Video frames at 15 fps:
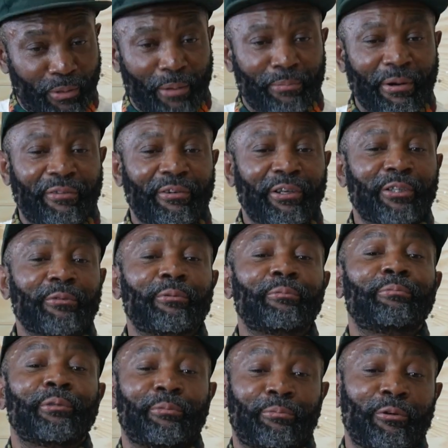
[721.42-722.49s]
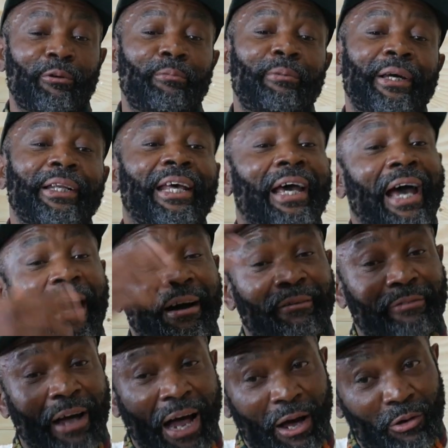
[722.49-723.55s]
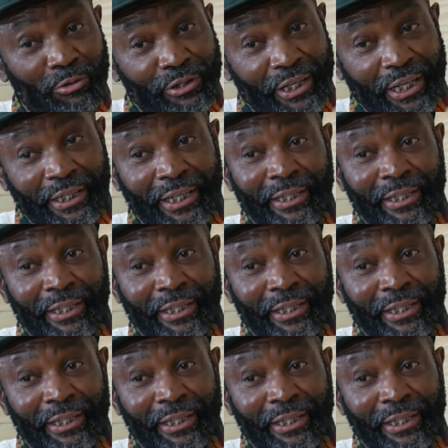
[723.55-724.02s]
by private people, but they have housing.